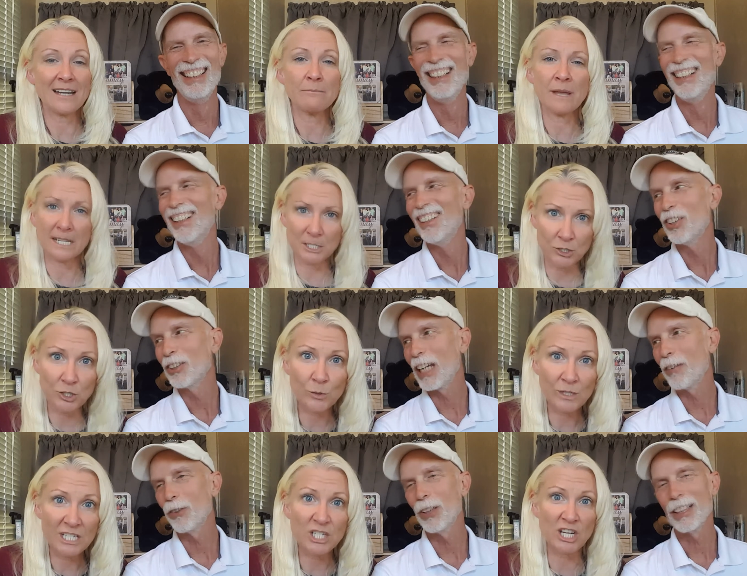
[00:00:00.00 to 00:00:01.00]
Speaker 1: in mind. You're or
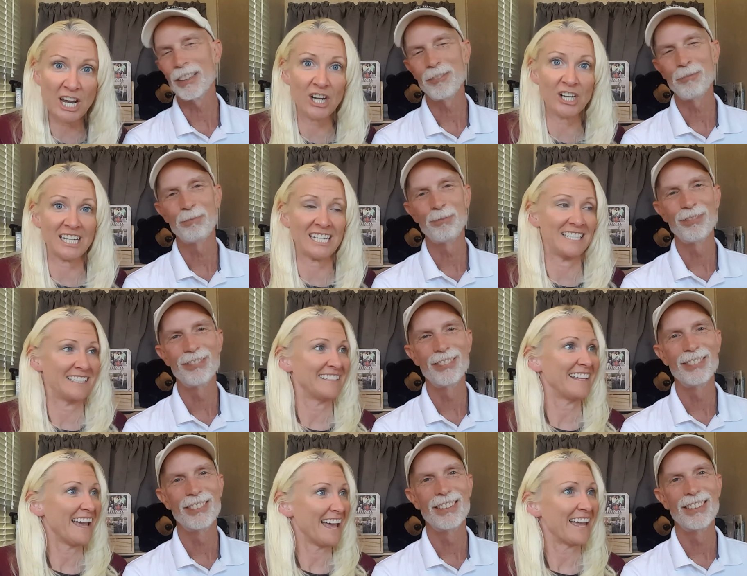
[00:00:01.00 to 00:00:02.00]
doing a charity.
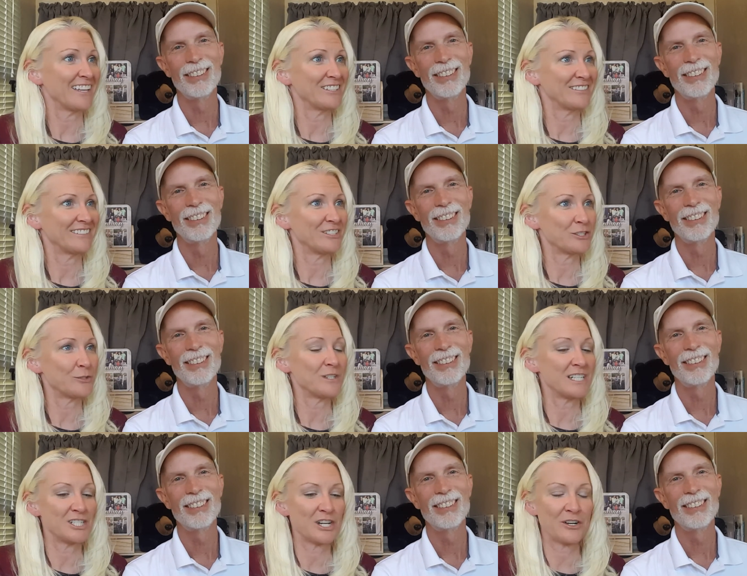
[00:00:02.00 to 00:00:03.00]
Yeah, you're doing
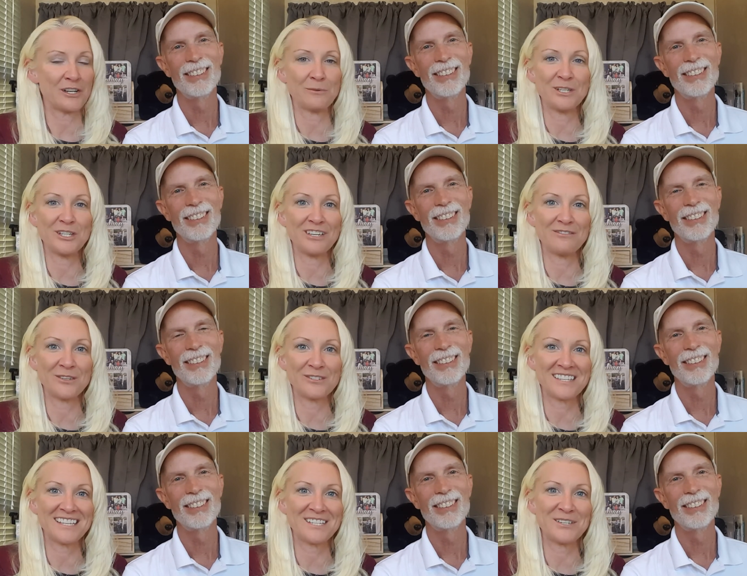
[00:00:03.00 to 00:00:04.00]
a charity when you give those
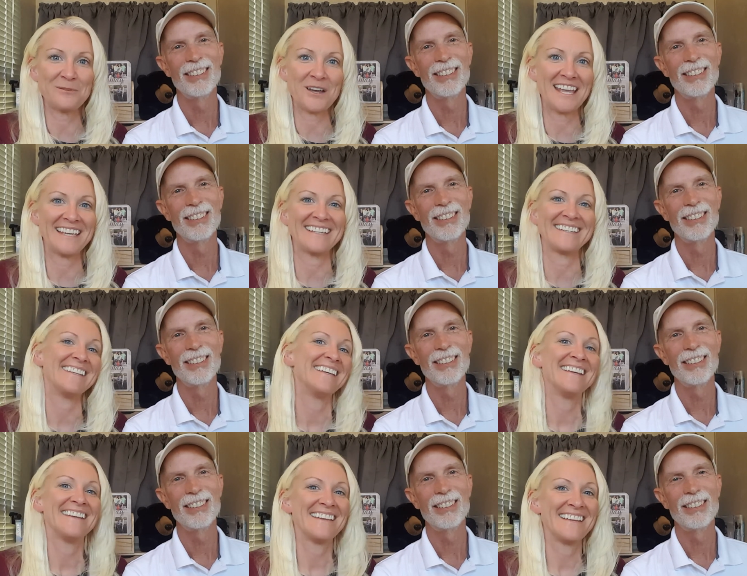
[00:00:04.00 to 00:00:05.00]
things away and
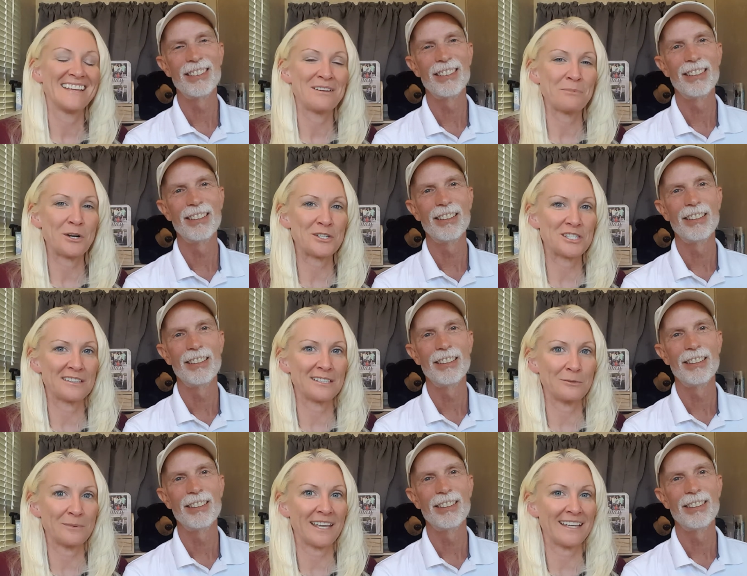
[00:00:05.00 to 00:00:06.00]
purge a
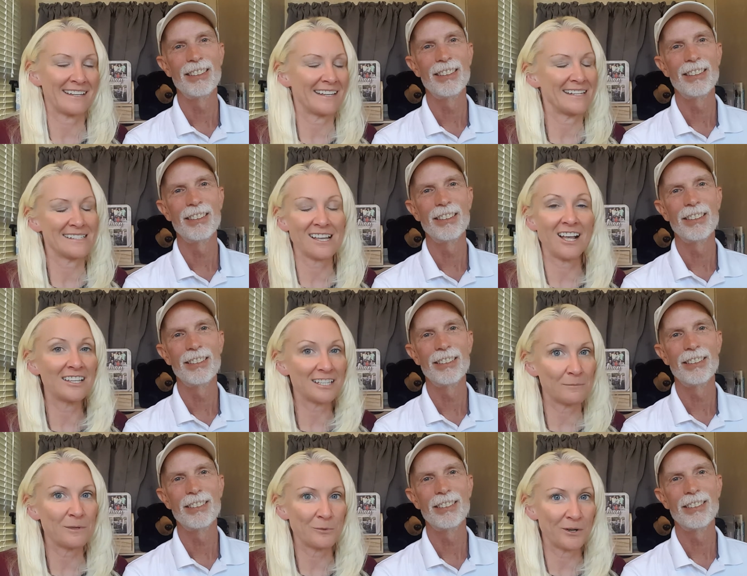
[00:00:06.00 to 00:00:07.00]
little bit, and it's all going
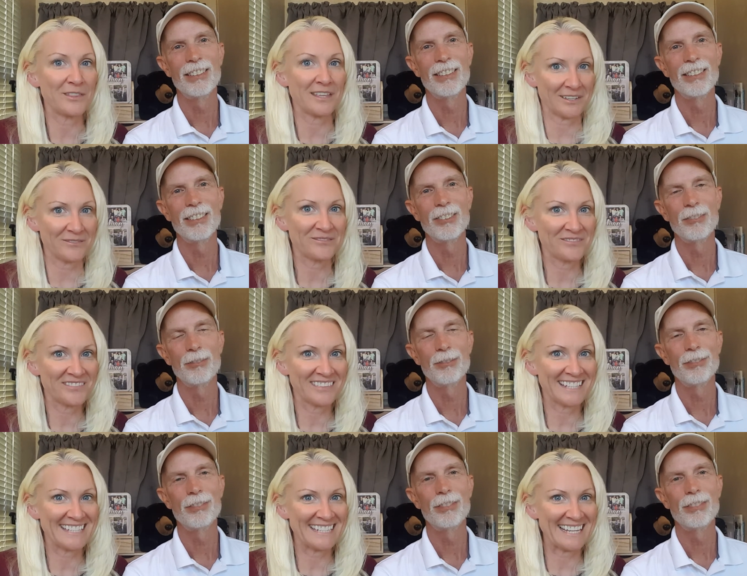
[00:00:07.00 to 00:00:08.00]
to be worth it
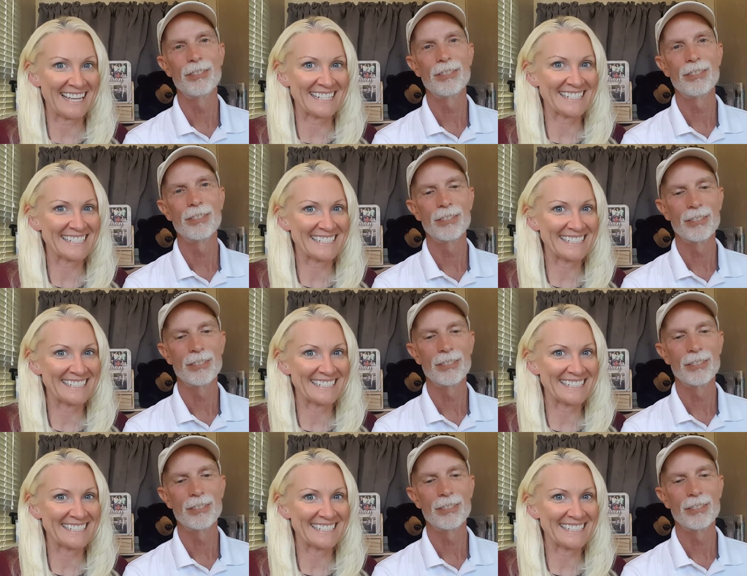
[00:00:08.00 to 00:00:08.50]
in the end.